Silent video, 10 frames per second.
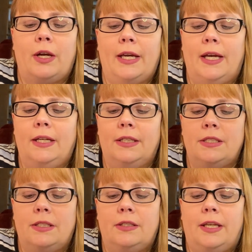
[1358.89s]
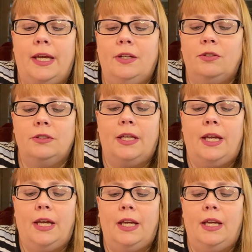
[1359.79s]
I got it candle
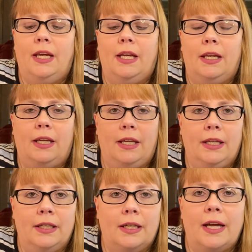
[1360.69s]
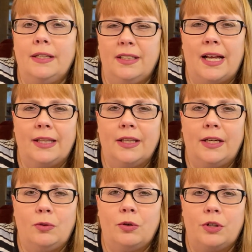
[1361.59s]
day on an
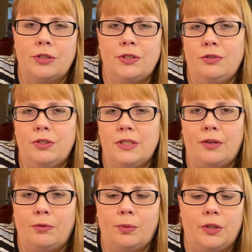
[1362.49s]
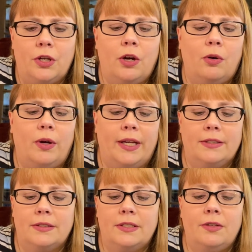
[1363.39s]
online order, so you just never really know.
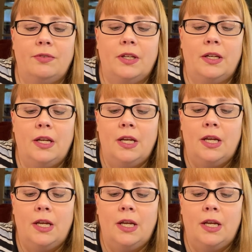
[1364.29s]
Hadn't sniffed it.